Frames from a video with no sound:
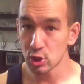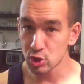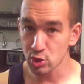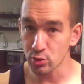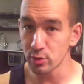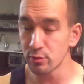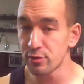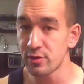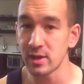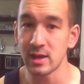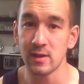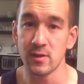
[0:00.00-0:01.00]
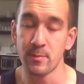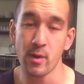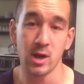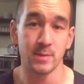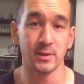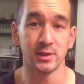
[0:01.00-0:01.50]
truth in the
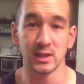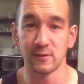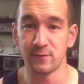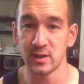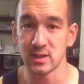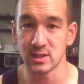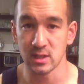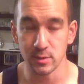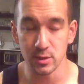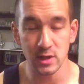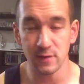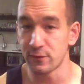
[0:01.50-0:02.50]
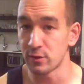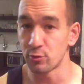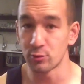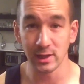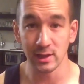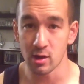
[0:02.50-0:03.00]
bodybuilding and fitness community for a
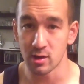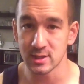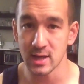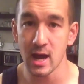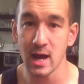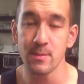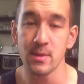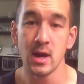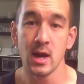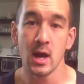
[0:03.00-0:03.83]
really long time.